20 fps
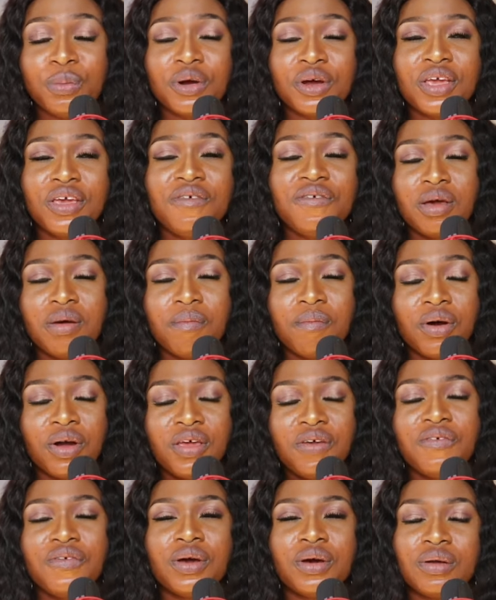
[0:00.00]
But
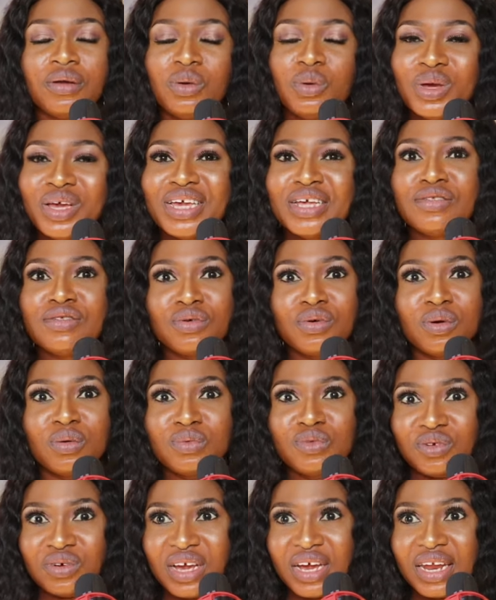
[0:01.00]
if you're looking to
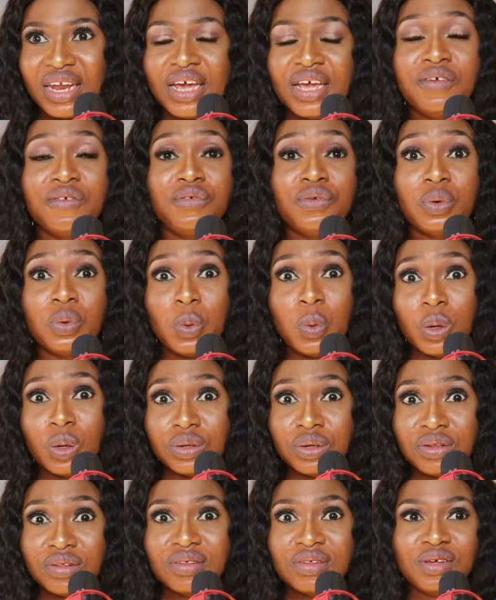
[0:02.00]
come to Ghana, if you
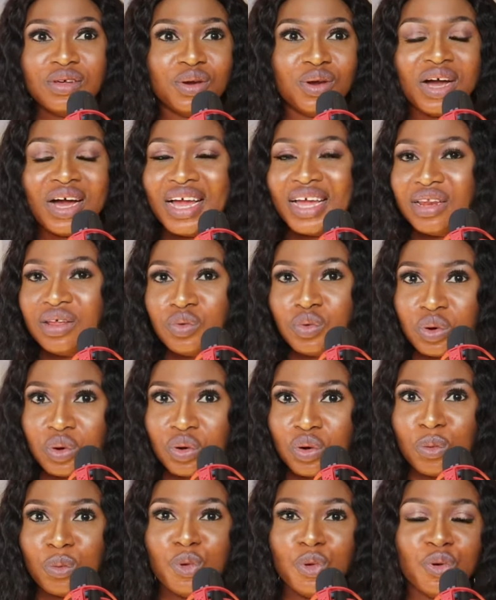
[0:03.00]
want, you're highly
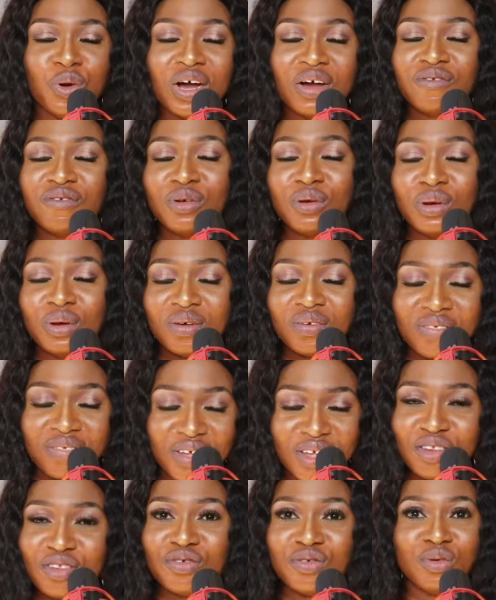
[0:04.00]
welcome. You have
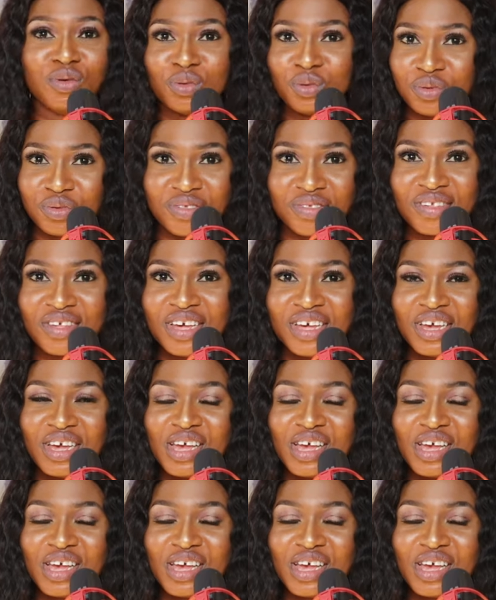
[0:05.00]
nothing to lose.